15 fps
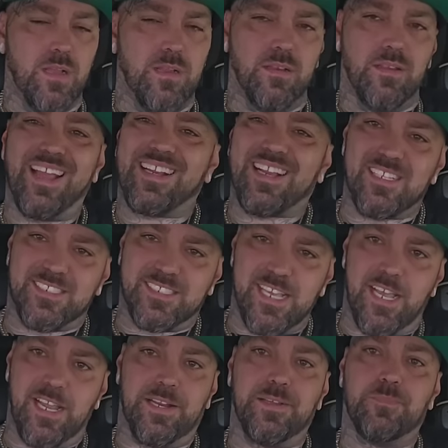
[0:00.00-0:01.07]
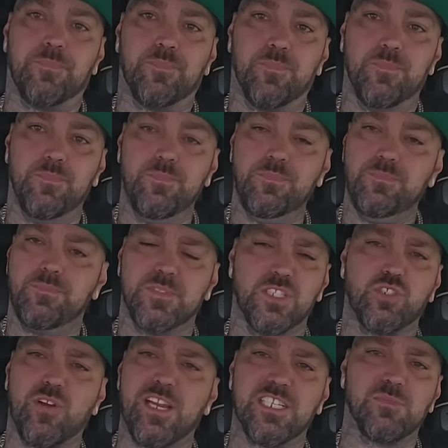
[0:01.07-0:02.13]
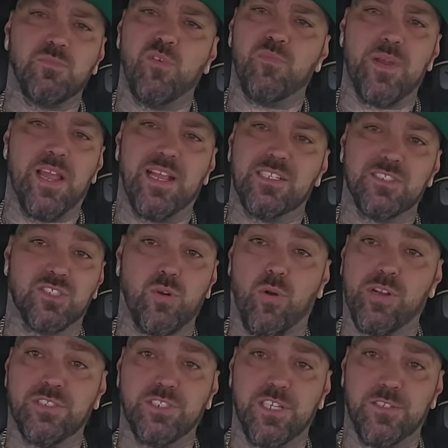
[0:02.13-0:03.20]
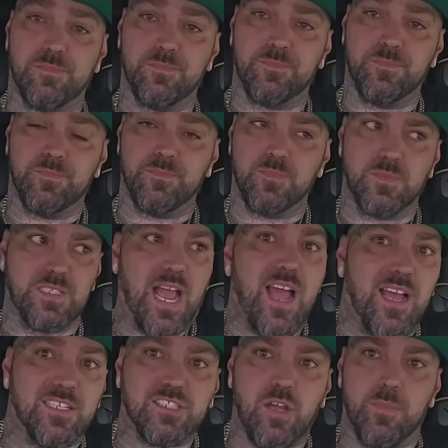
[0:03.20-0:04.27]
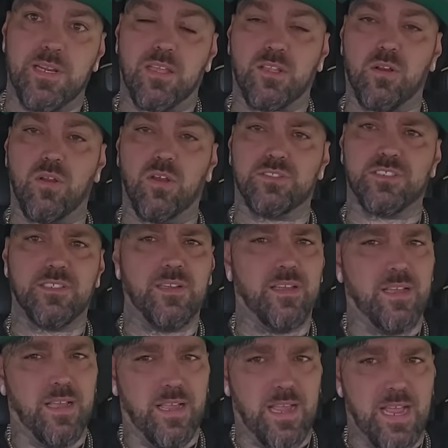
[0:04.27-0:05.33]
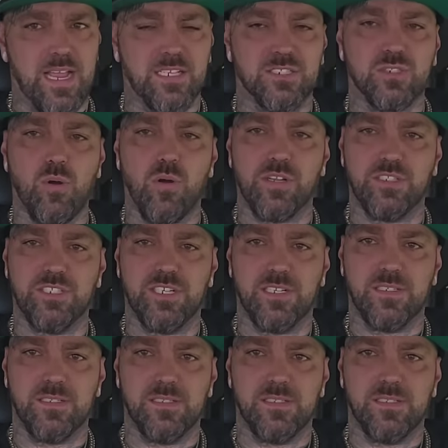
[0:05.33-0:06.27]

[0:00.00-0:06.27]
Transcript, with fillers: Like I said, the trans movement hadn't started yet. Guys coming out the closet hadn't started yet.